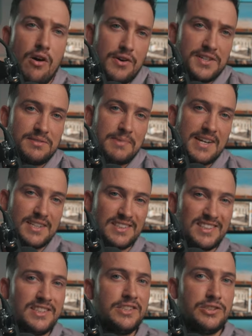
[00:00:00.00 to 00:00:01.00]
Artists might
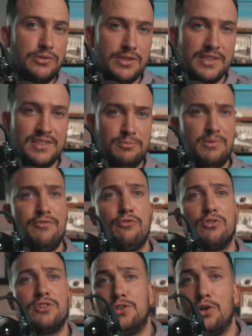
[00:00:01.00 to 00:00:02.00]
consider doing this
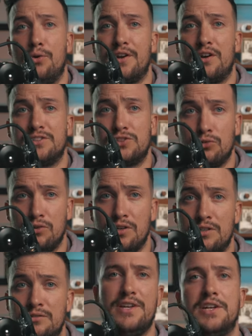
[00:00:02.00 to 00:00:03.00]
before going on
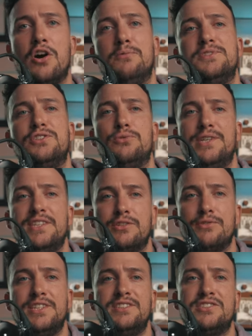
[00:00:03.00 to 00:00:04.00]
tour in hopes to
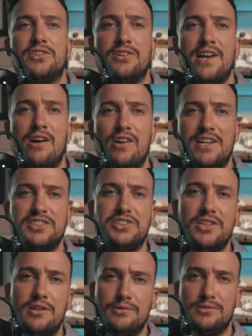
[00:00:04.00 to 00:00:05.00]
increase turnout at
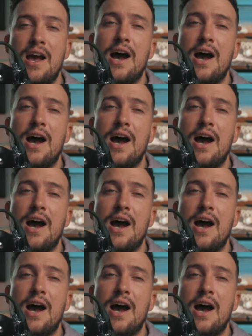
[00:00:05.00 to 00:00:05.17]
shows.